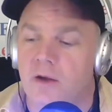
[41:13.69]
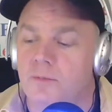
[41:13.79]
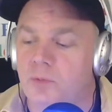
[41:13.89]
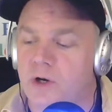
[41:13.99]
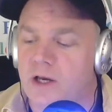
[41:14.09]

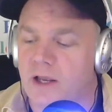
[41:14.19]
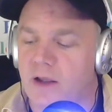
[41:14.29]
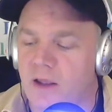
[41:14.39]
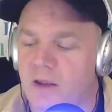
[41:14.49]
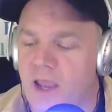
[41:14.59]
But
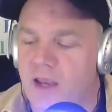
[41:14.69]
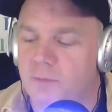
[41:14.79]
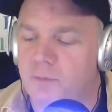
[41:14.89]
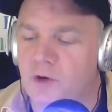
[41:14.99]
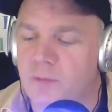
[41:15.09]

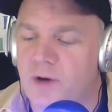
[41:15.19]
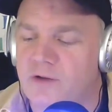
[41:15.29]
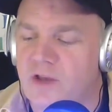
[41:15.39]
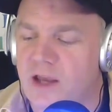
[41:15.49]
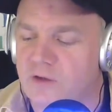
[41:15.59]
in
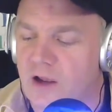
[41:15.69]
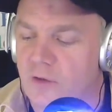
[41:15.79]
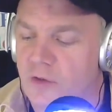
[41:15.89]
PewDiePie's case,